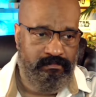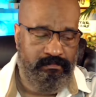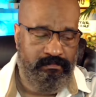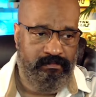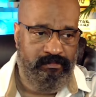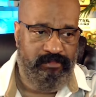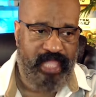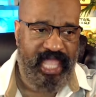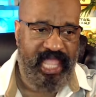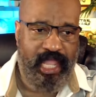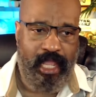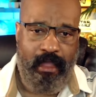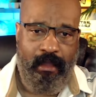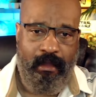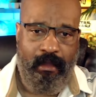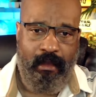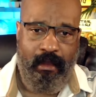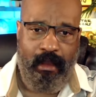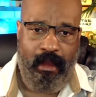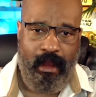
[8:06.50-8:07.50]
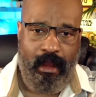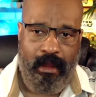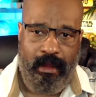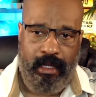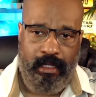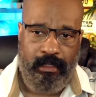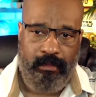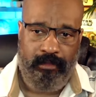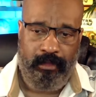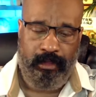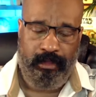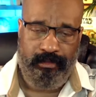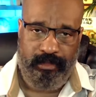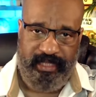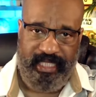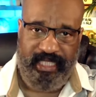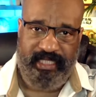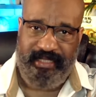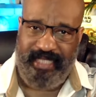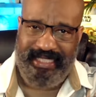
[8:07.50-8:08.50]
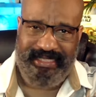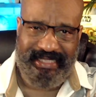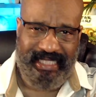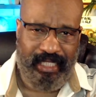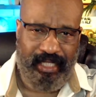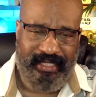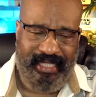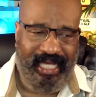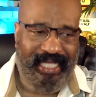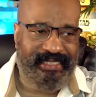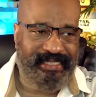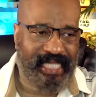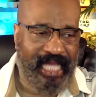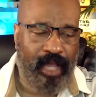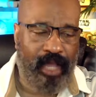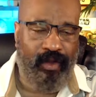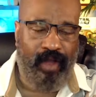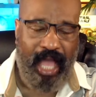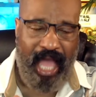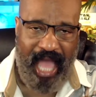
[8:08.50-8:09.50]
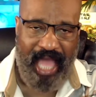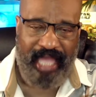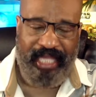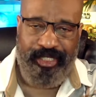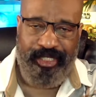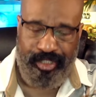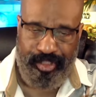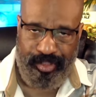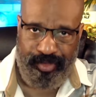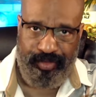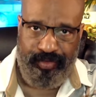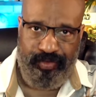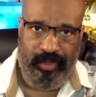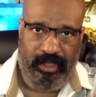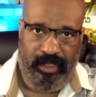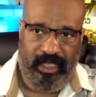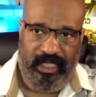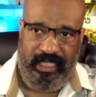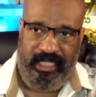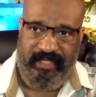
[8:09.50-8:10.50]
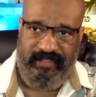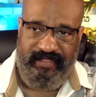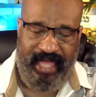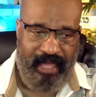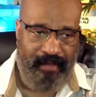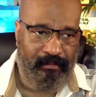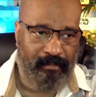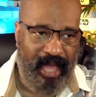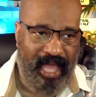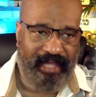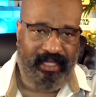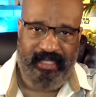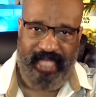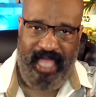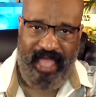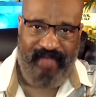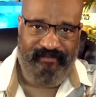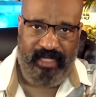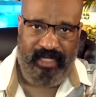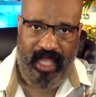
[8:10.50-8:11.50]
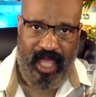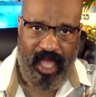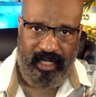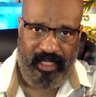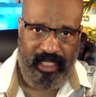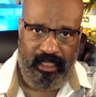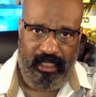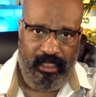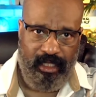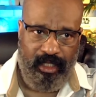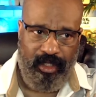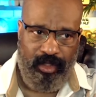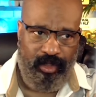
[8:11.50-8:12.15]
They are, that's how I knew that Michael Avenatti